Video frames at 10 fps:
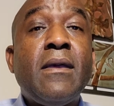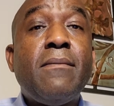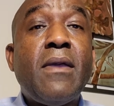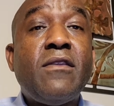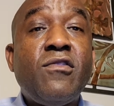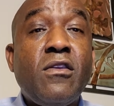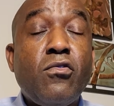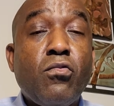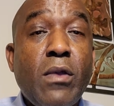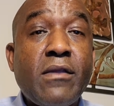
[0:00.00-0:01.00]
managing
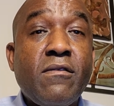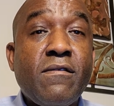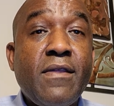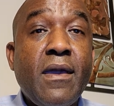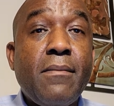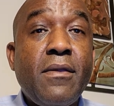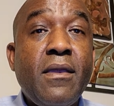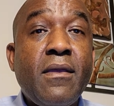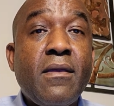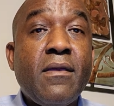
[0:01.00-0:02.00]
director for the
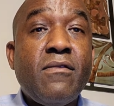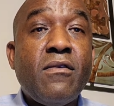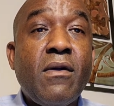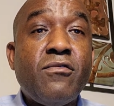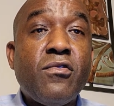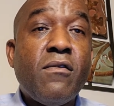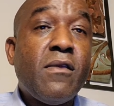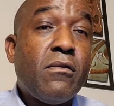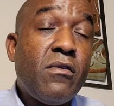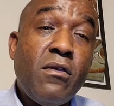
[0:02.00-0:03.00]
company. And so I've
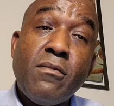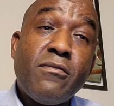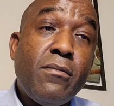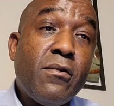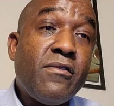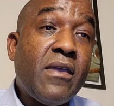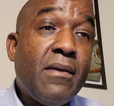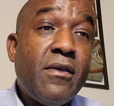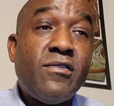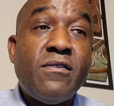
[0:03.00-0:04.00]
served on numerous boards and
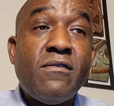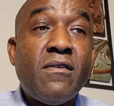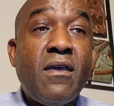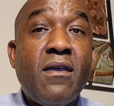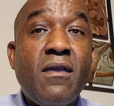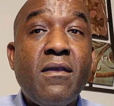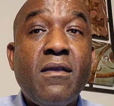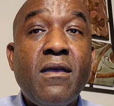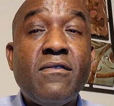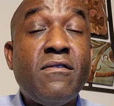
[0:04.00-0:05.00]
commissions uh,
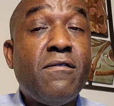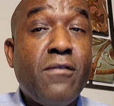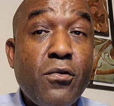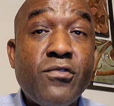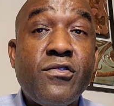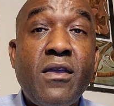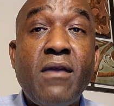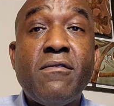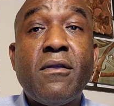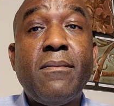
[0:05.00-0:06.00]
as the first
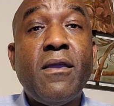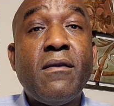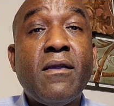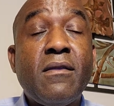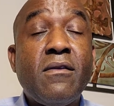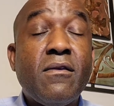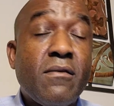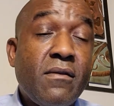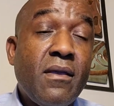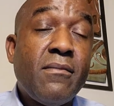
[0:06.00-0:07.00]
African American.
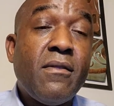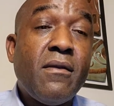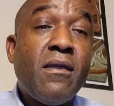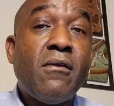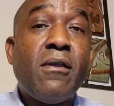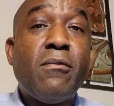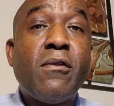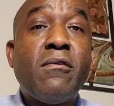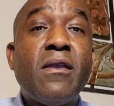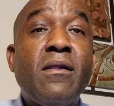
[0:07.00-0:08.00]
Currently, I'm in the Cary
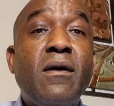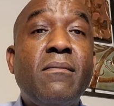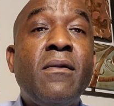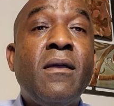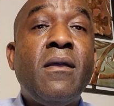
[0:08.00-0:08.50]
Rotary Club.